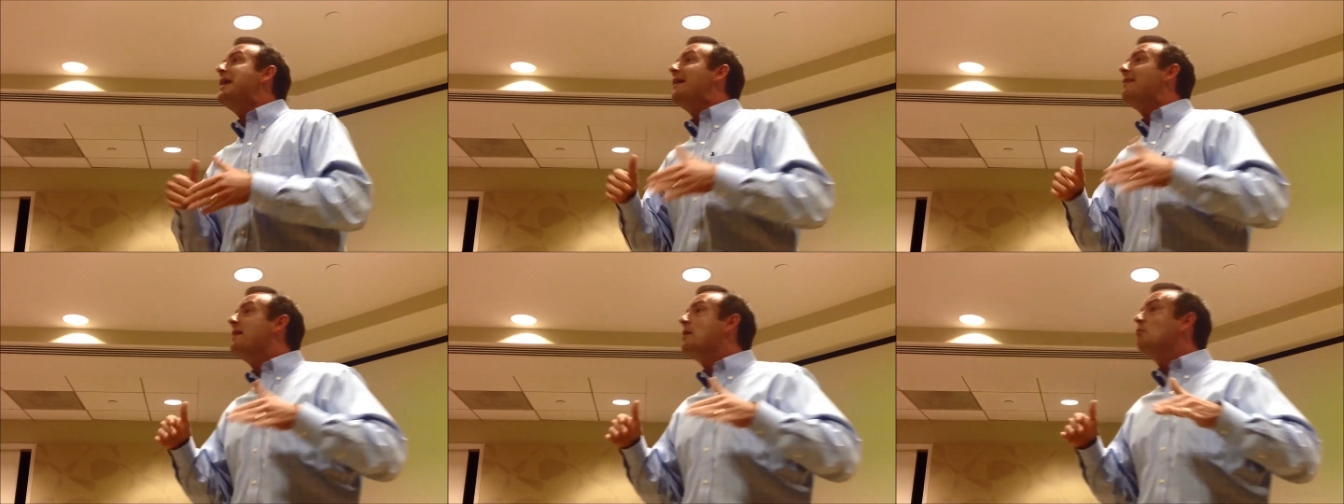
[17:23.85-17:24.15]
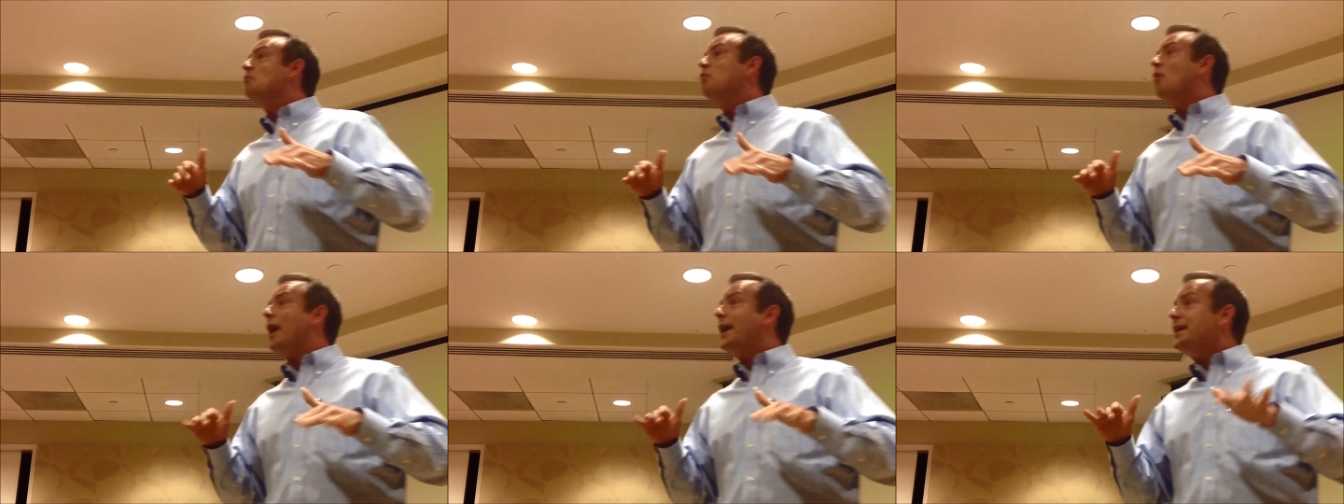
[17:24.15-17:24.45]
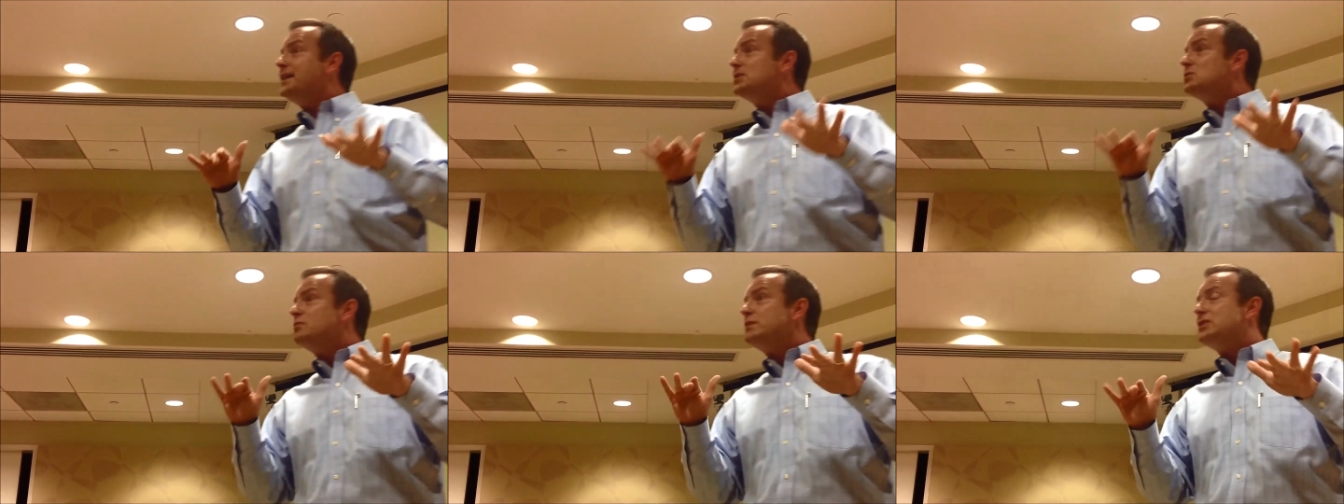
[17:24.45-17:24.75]
And then
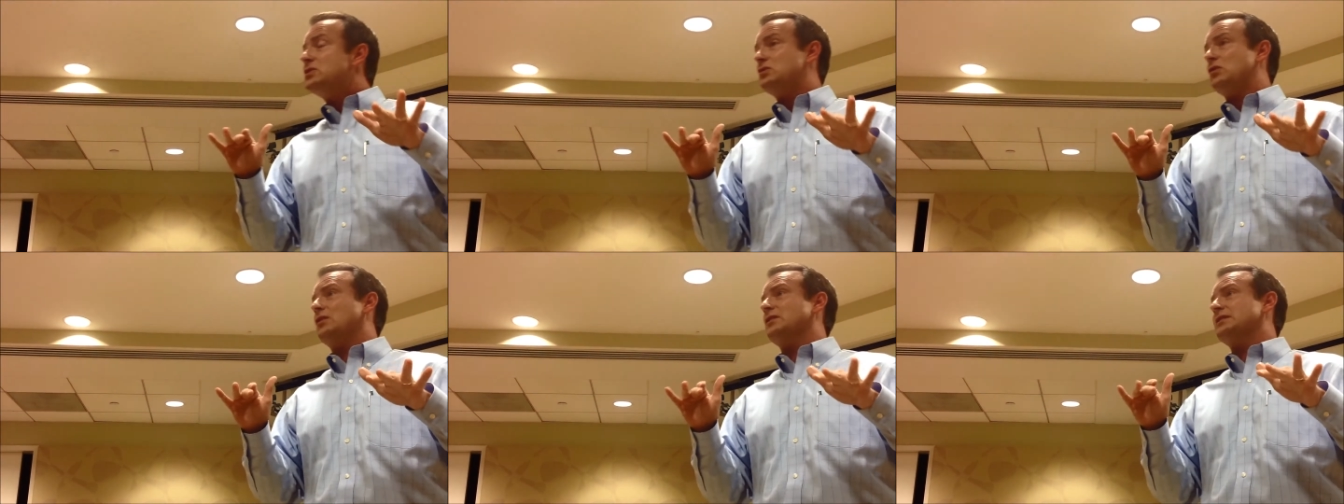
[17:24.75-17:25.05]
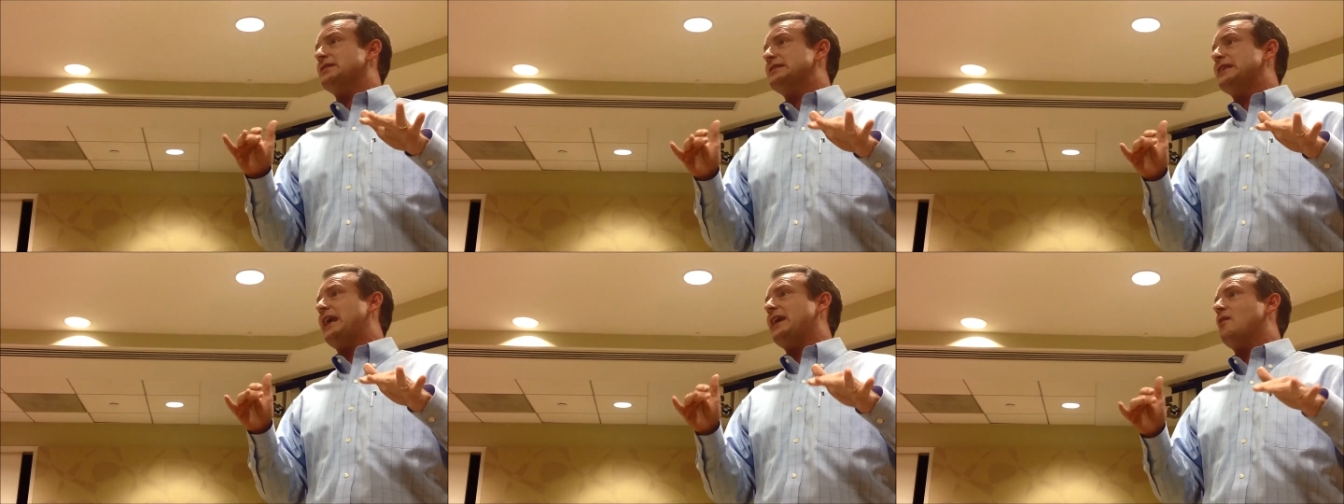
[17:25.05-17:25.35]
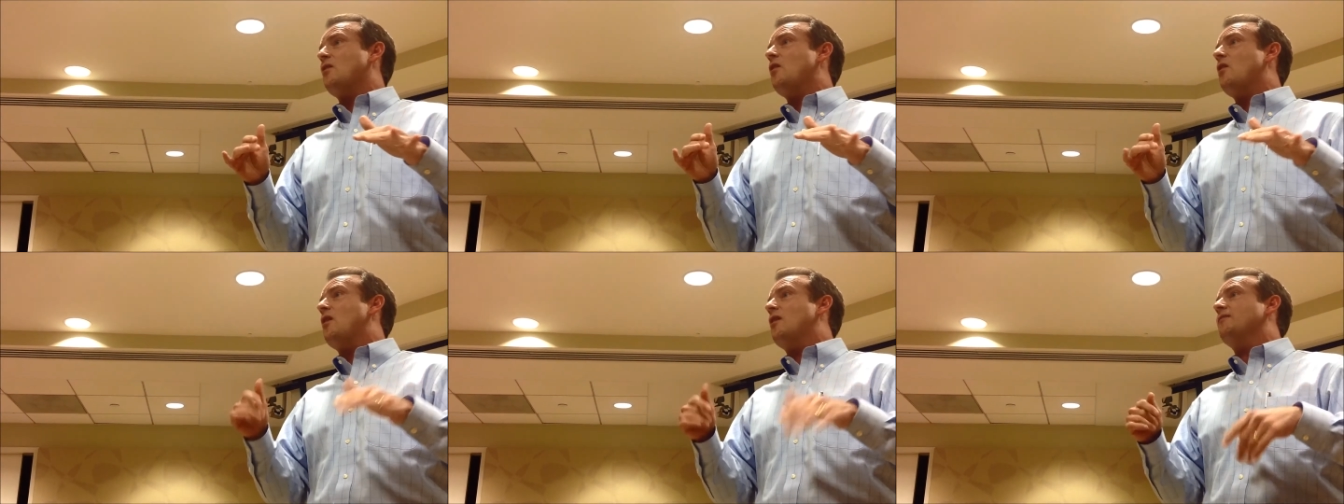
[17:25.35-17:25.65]
right as we start to take
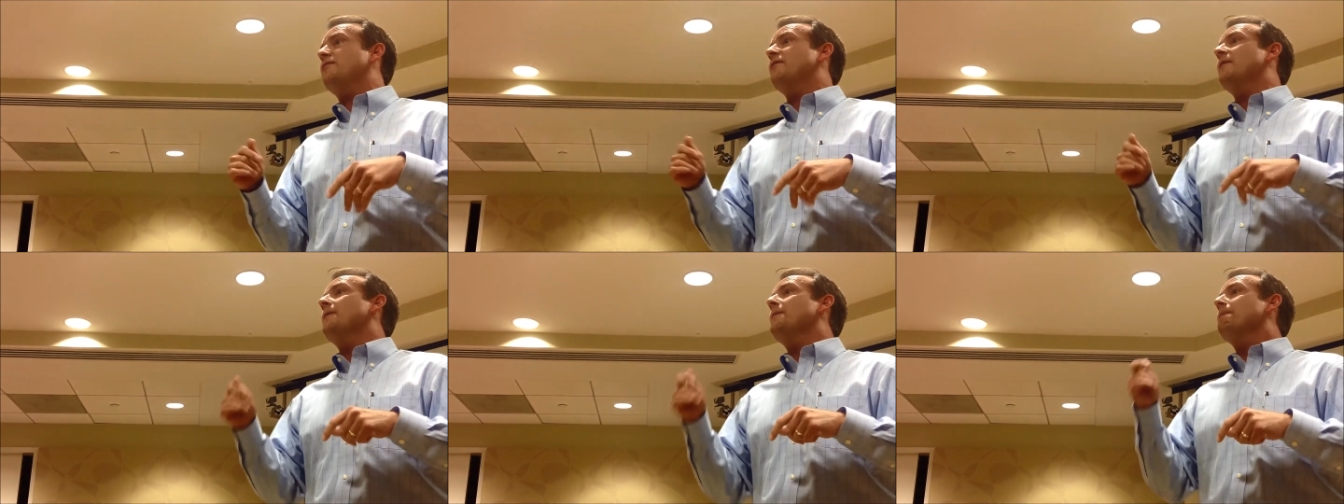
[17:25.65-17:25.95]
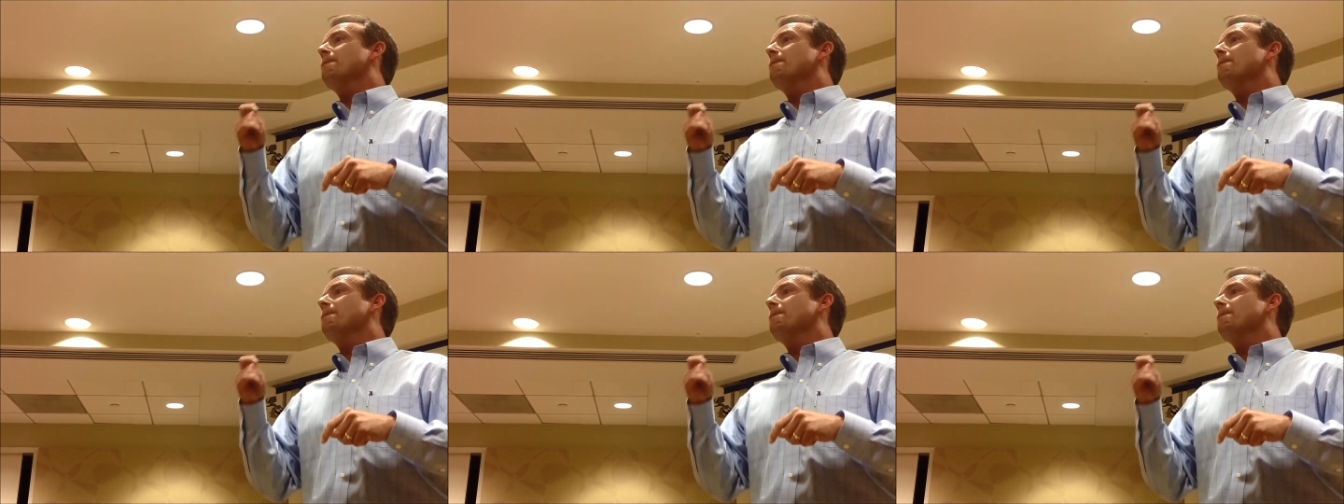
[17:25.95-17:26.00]
off,